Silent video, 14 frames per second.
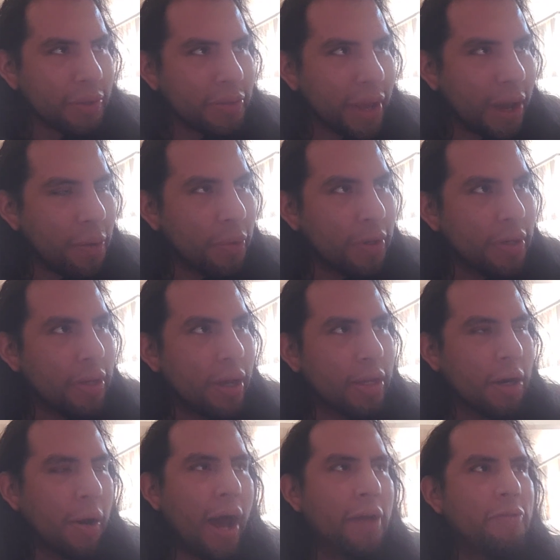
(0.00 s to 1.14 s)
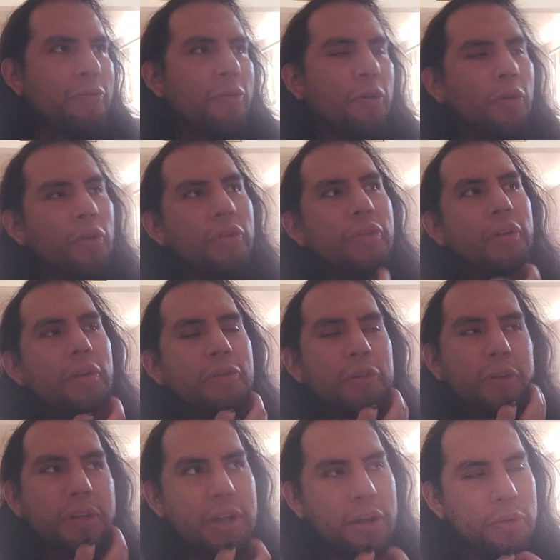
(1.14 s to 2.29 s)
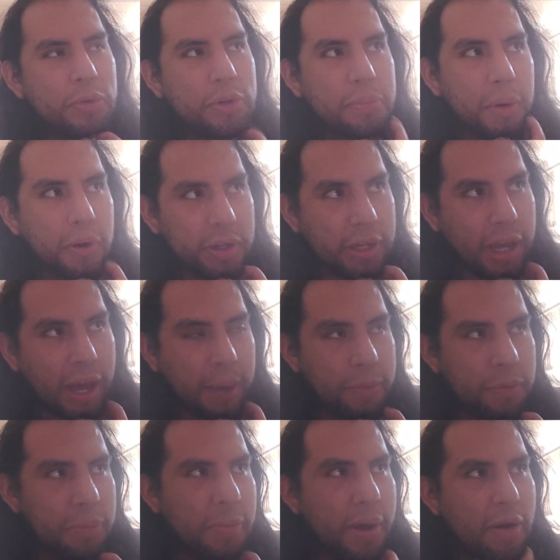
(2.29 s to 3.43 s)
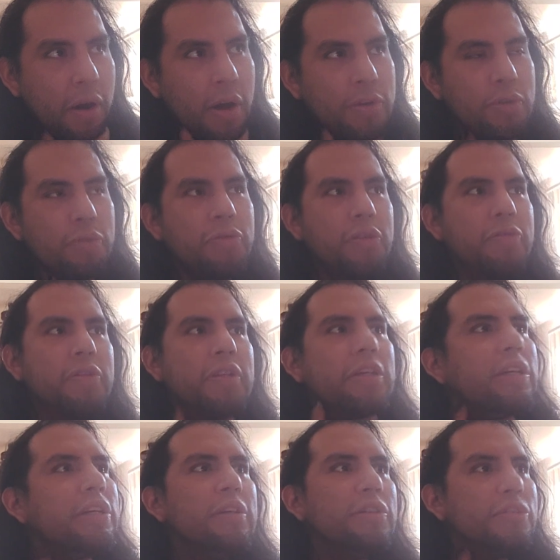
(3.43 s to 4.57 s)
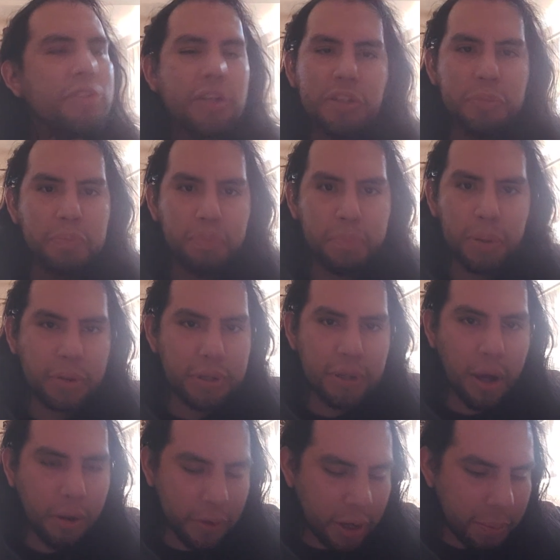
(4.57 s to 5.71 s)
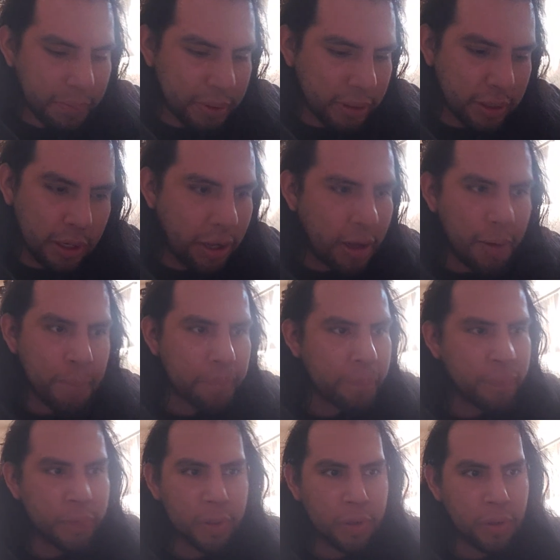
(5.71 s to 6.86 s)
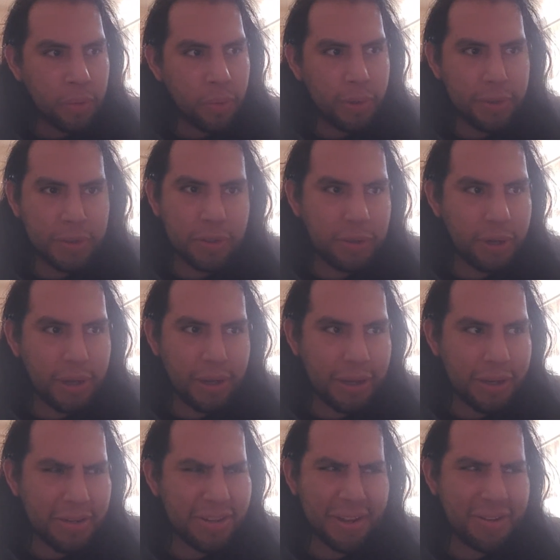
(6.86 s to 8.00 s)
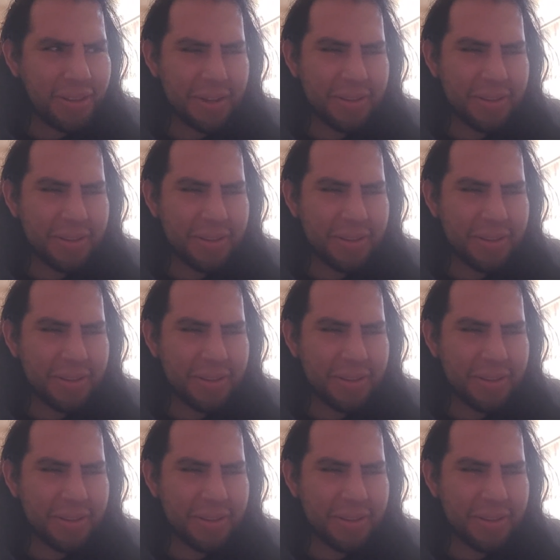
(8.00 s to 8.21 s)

That would, you know, at fully diluted market cap would be about $156 billion company, which inside